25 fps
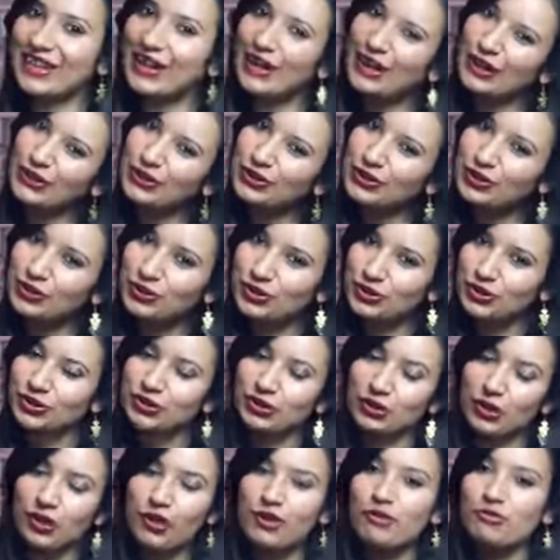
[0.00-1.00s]
hitch to
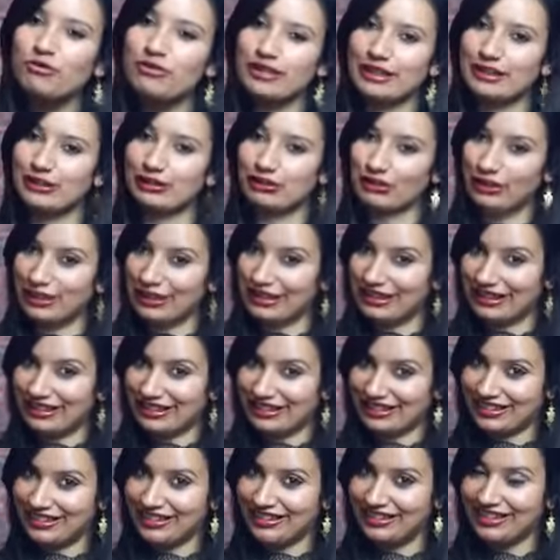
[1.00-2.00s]
your victory
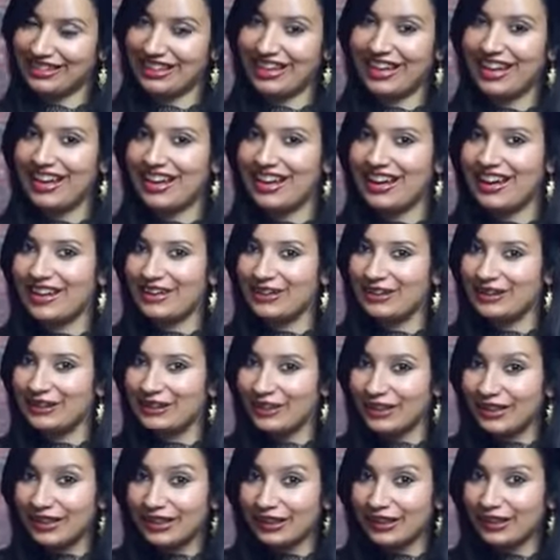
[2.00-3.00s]
is
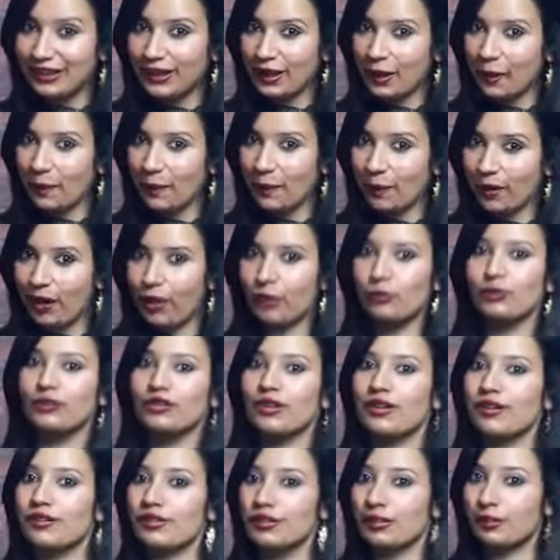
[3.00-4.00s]
thinking about
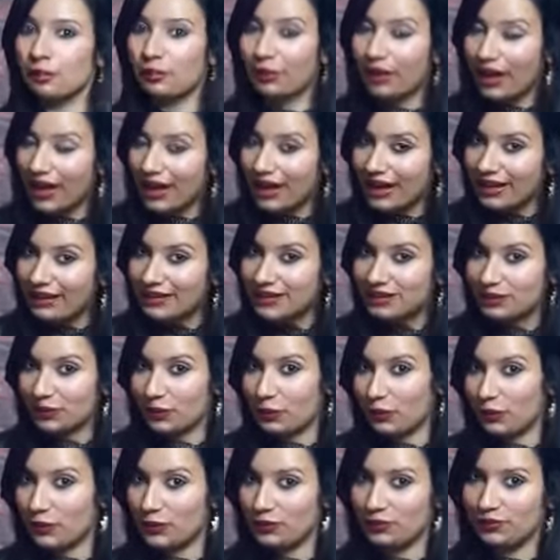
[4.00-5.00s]
the past
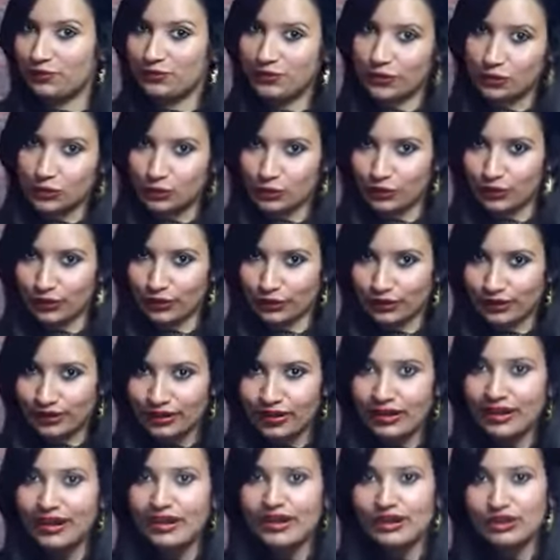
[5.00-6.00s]
or the future.
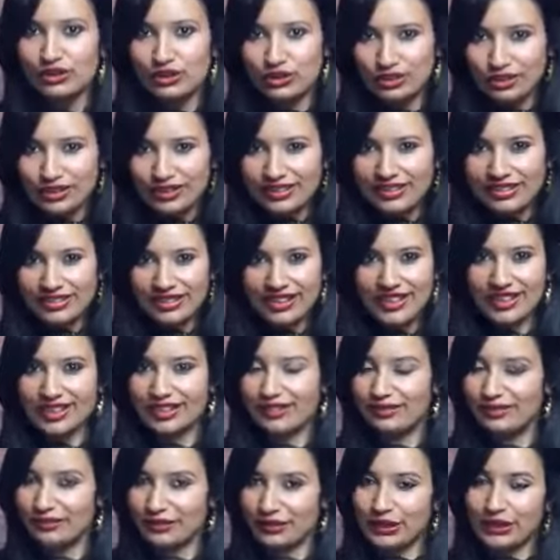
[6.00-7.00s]
Just
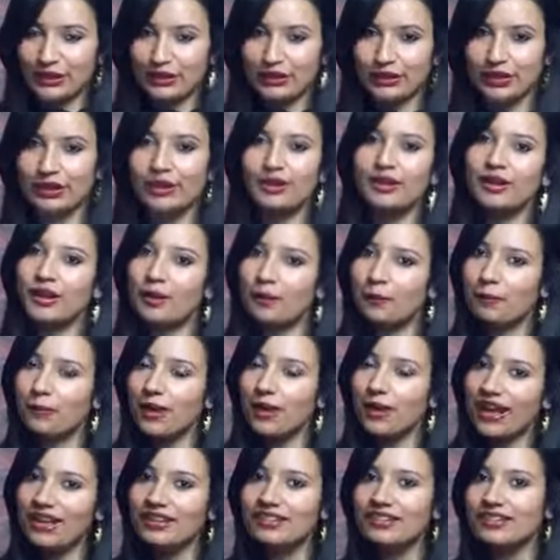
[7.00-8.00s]
like fear,
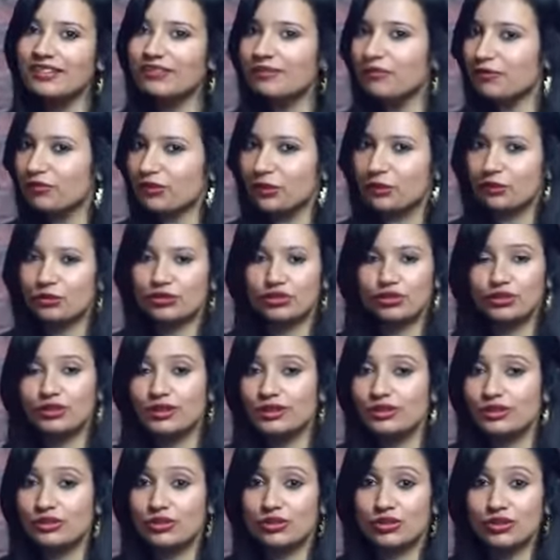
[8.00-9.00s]
past and future
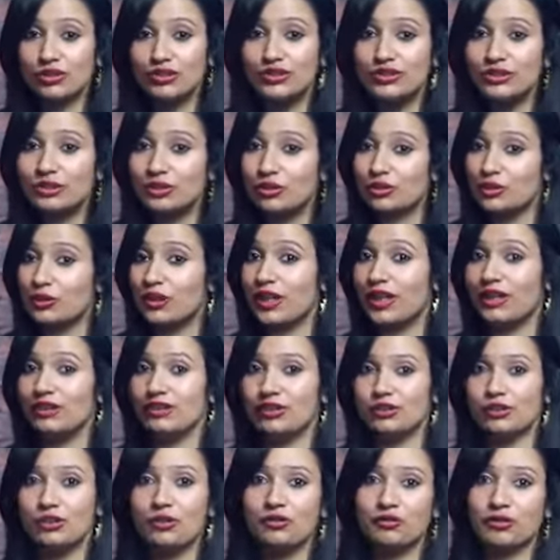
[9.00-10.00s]
is just a
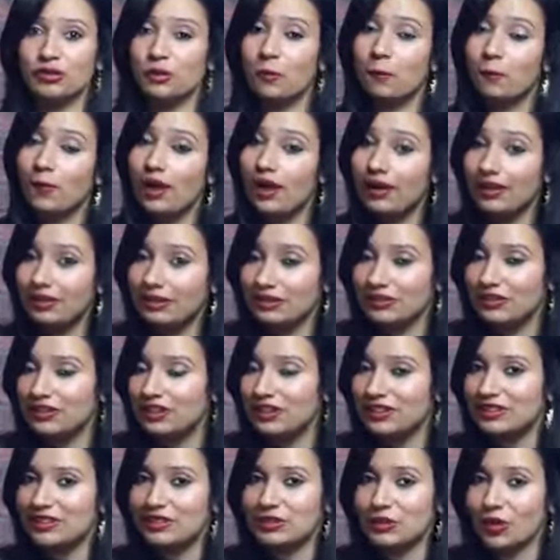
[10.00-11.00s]
creation of your mind.
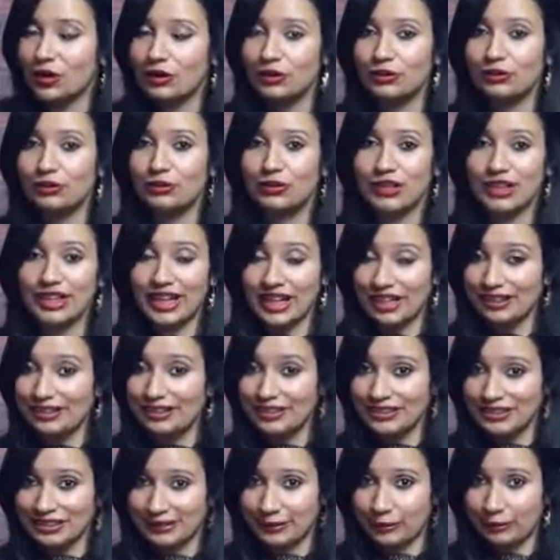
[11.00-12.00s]
It's not a
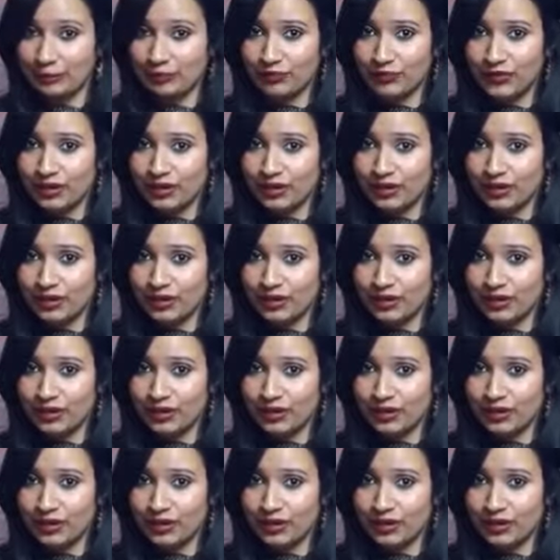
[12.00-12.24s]
reality.